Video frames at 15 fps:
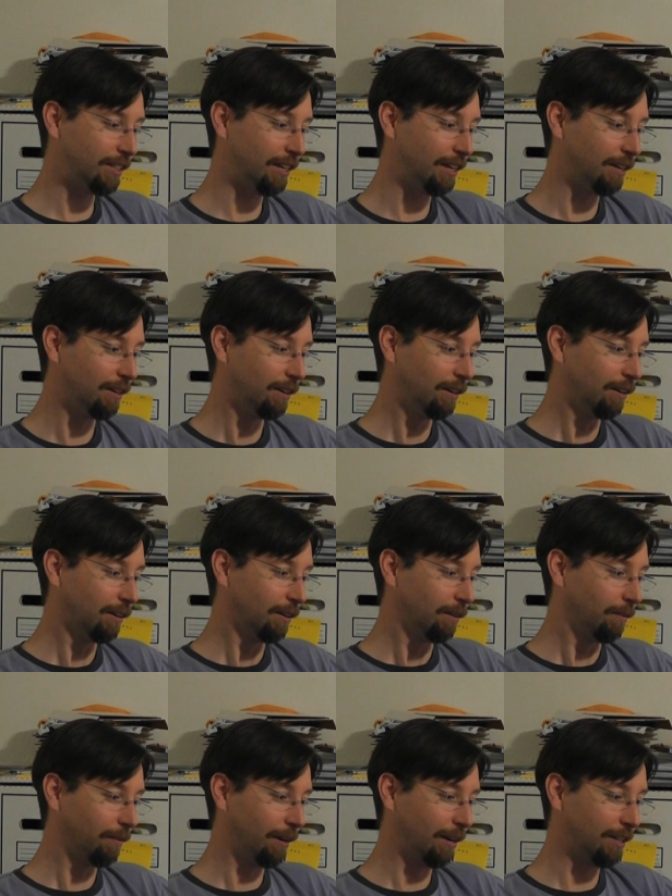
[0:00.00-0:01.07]
see.
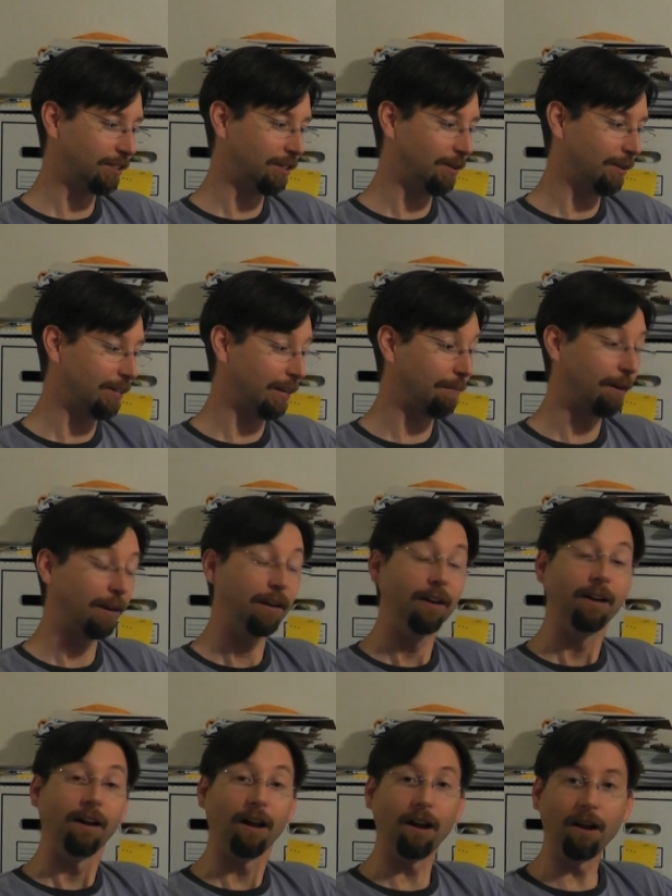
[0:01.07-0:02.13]
What else do I want to talk about?
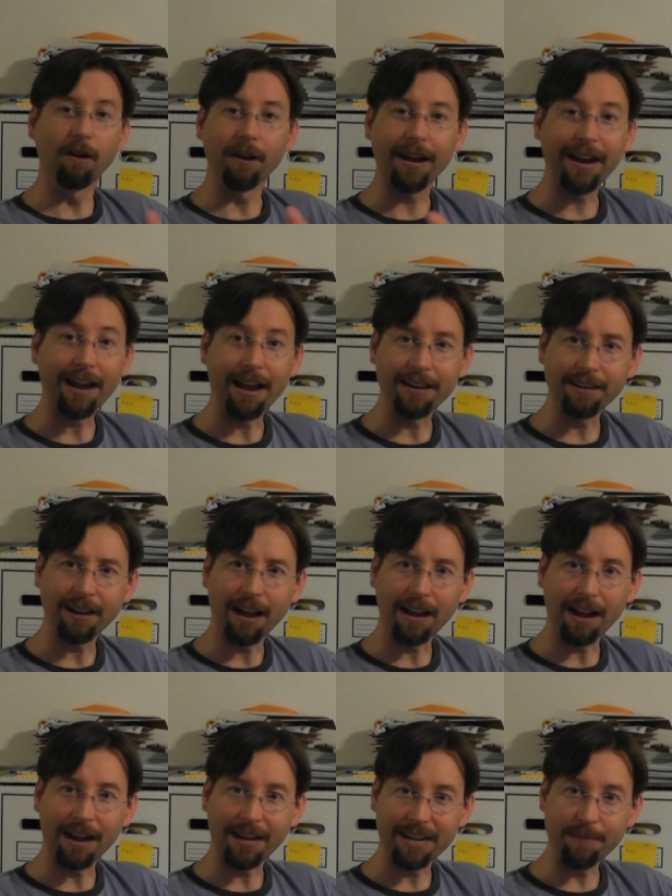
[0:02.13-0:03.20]
Oh, hey, I,
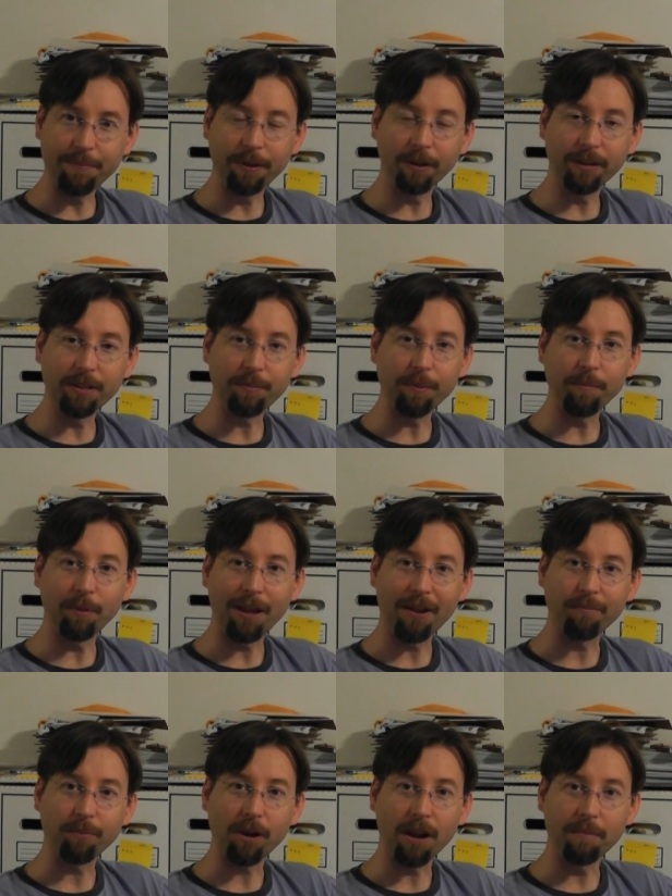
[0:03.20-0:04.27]
I, I keep hearing that people
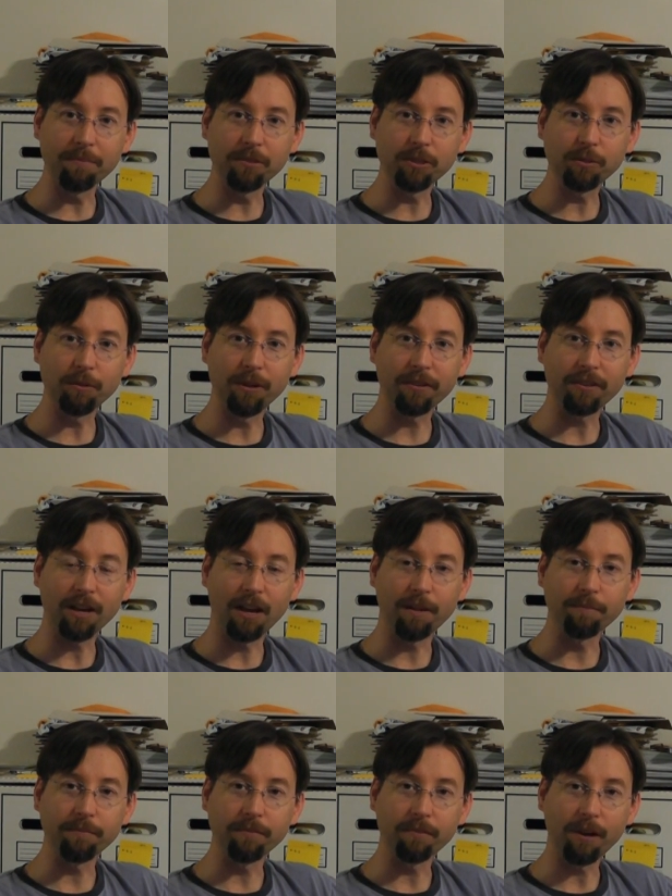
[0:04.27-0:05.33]
have problems with,
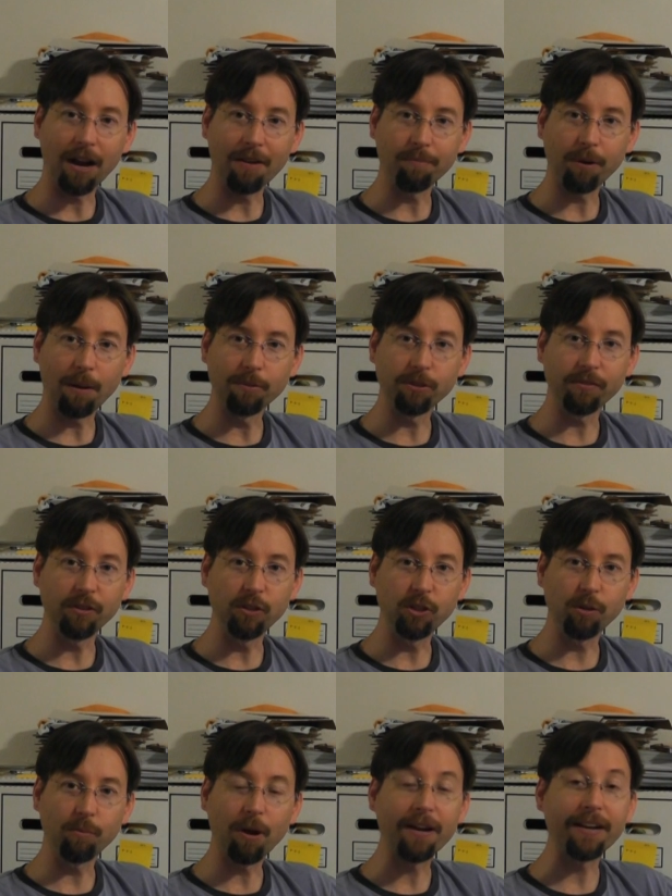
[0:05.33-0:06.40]
um, are having problems with
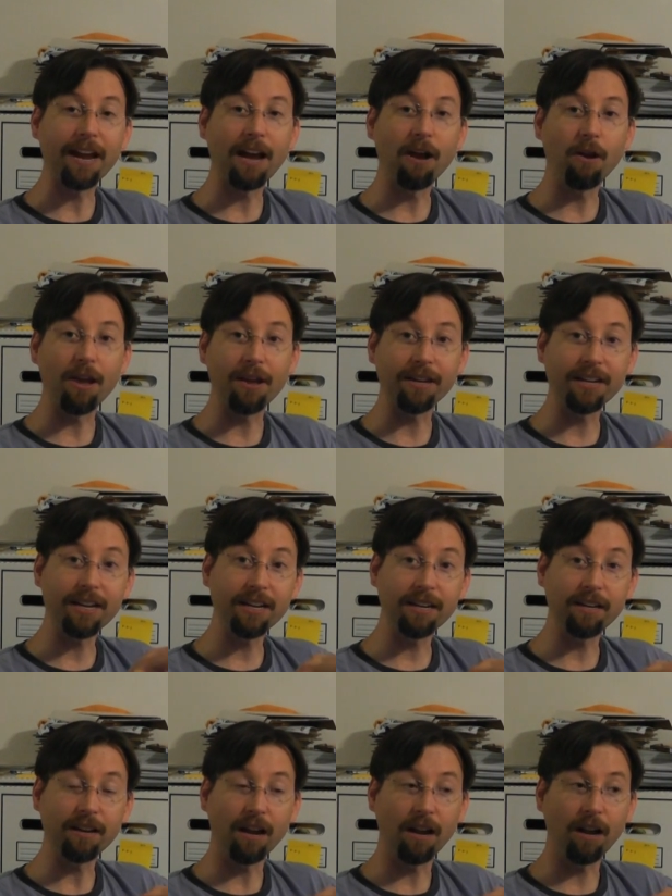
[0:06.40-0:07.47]
YouTube right now and
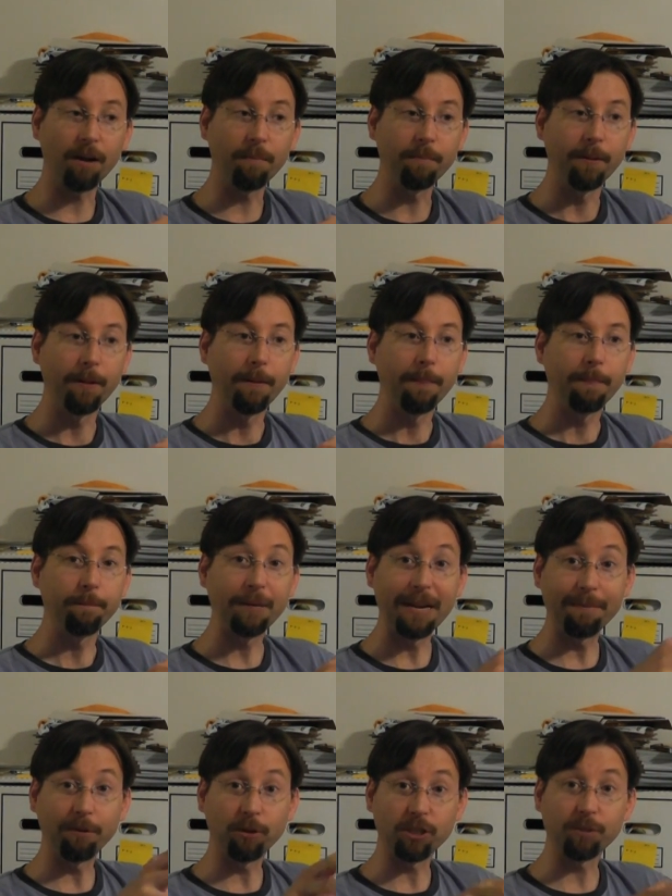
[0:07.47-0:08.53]
getting, um, being
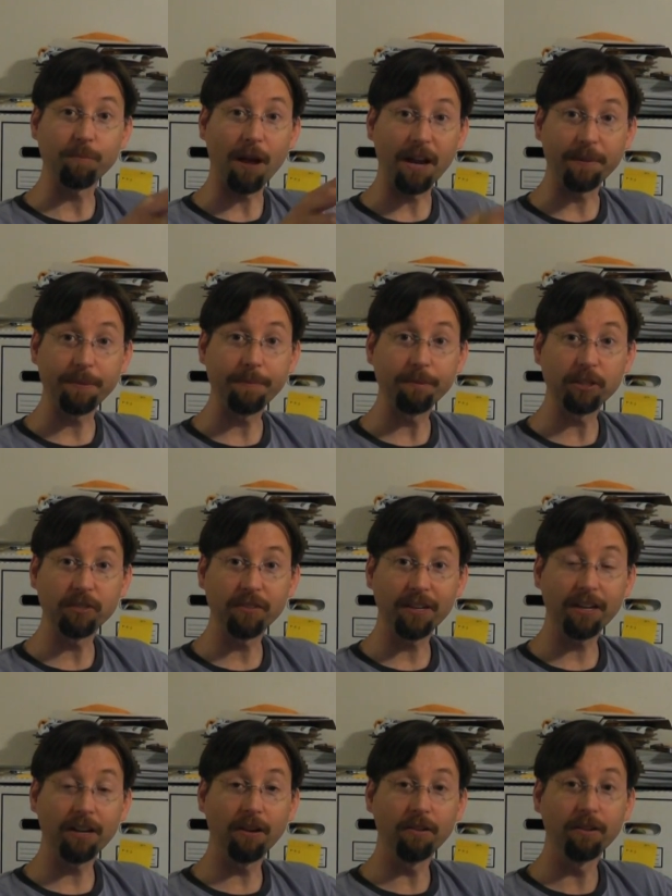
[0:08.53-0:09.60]
able to respond to people's
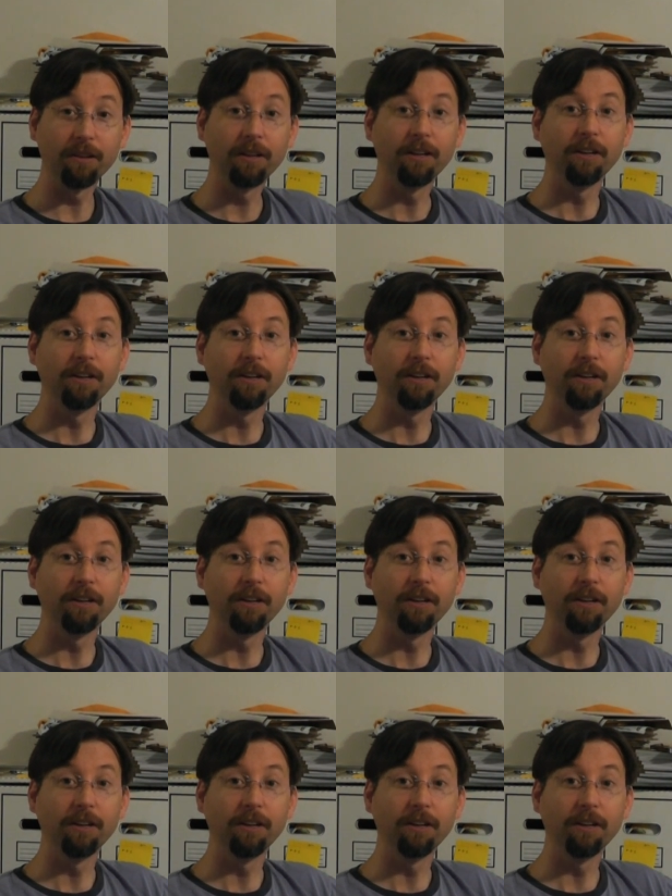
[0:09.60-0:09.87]
video.